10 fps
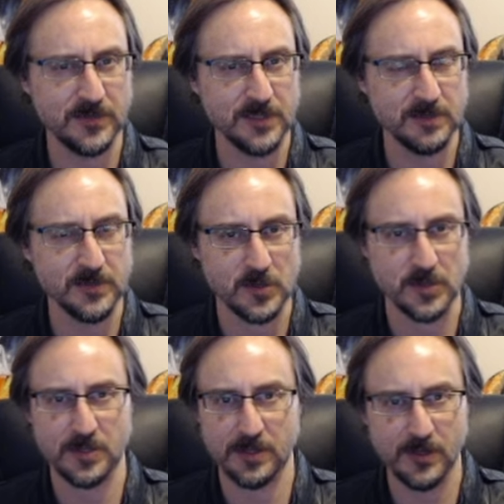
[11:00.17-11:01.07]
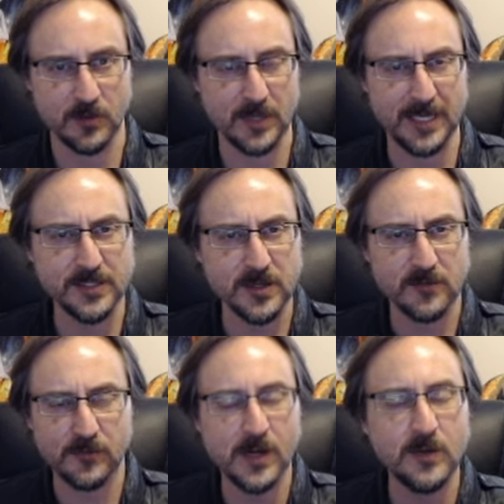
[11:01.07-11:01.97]
some sort, or, you know, raise our
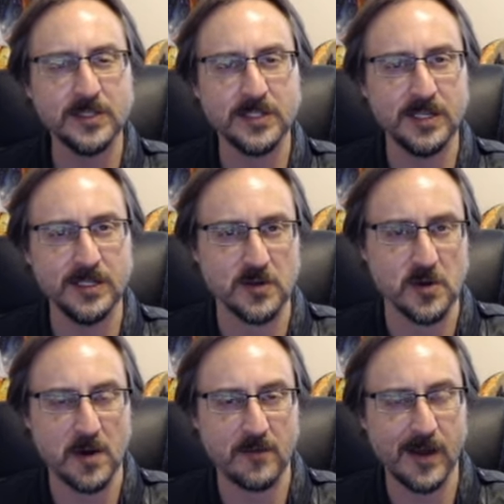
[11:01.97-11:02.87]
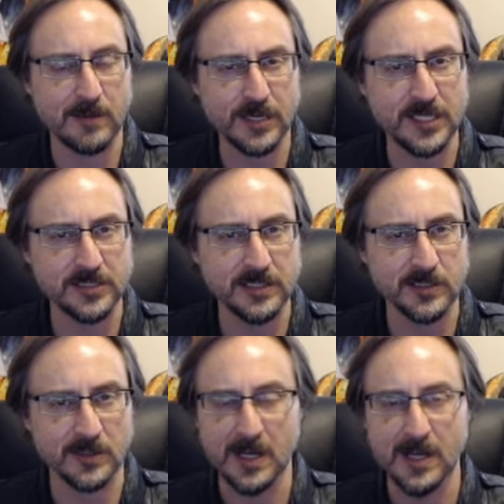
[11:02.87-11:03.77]
frequencies or our vibrations
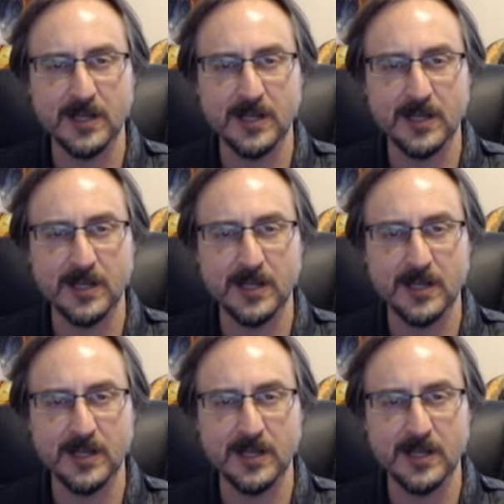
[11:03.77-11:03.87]
or